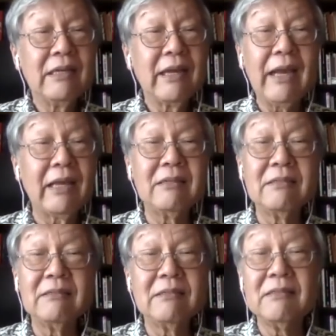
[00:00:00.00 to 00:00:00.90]
And
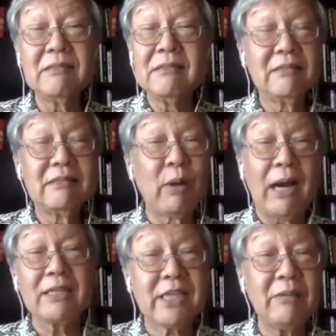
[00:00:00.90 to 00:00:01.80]
you
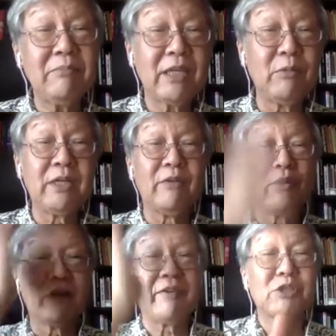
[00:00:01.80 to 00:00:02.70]
ask him, he will give you
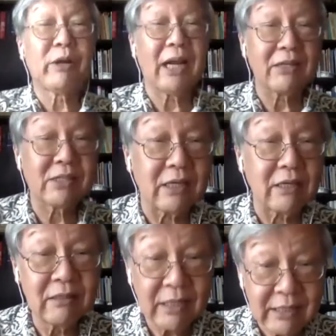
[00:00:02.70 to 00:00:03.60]
a very straight answer.
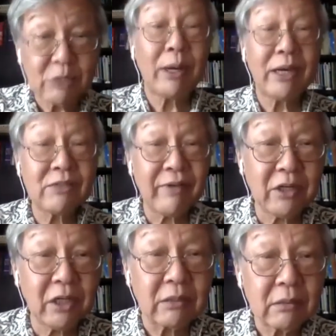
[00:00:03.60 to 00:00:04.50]
And that's why he's very
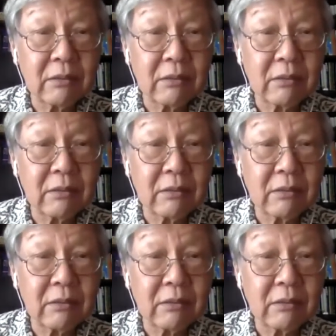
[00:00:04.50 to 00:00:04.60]
good.